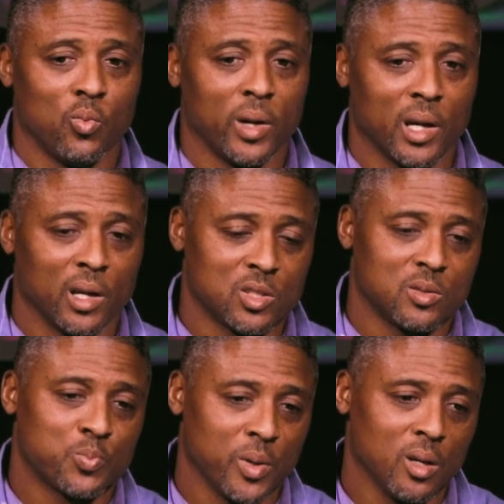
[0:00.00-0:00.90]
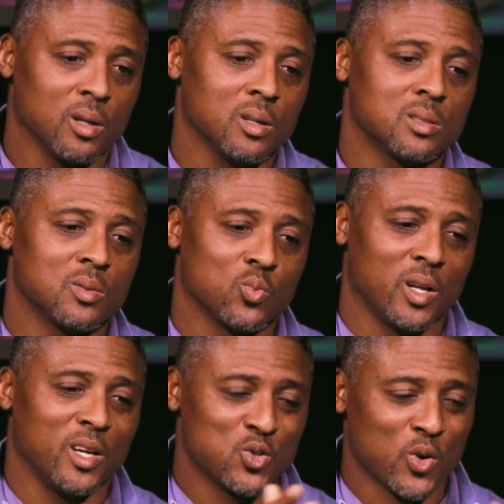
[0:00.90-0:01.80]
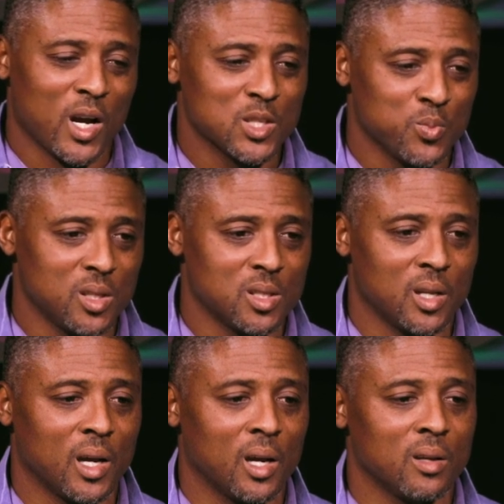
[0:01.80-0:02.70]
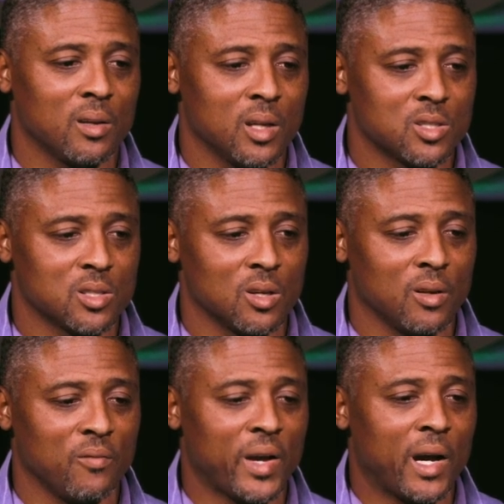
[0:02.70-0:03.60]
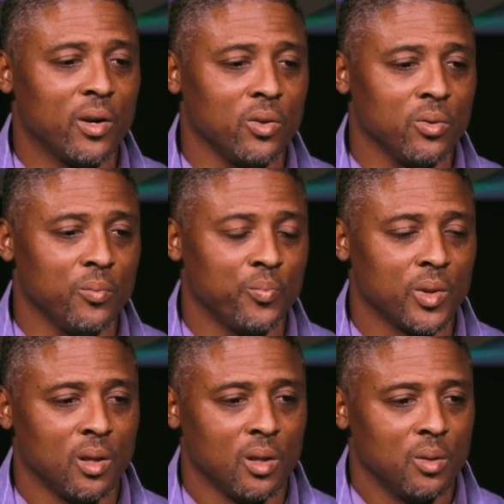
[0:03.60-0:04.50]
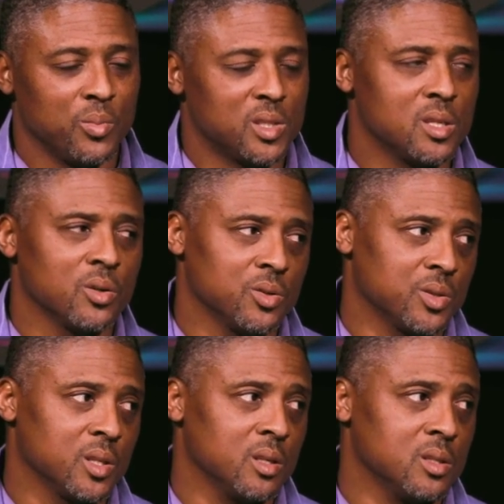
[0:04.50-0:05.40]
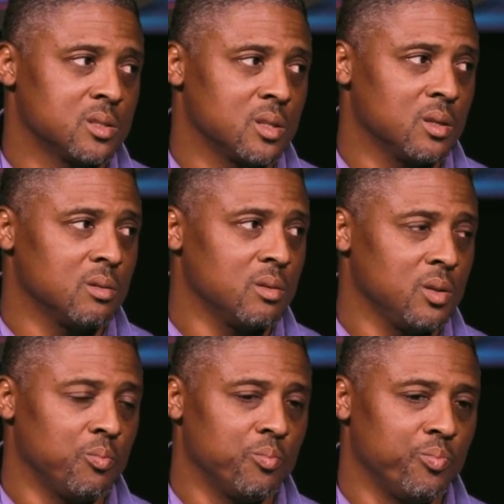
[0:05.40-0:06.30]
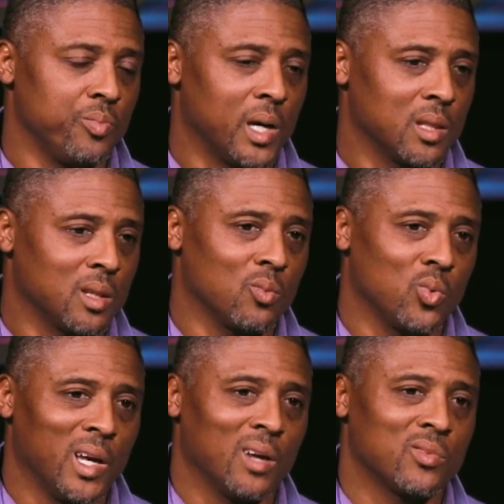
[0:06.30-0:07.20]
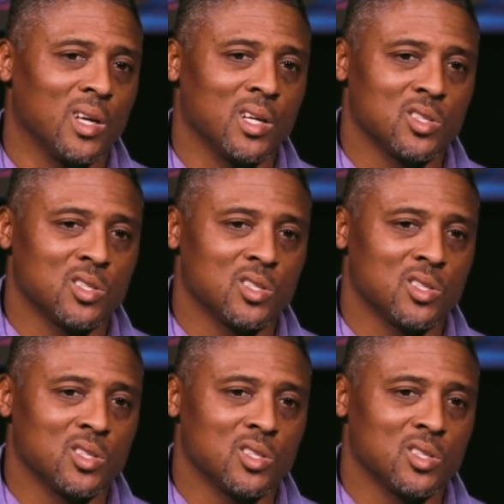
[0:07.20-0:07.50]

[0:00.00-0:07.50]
what I experience really drives me to not necessarily value material things. So I think we have to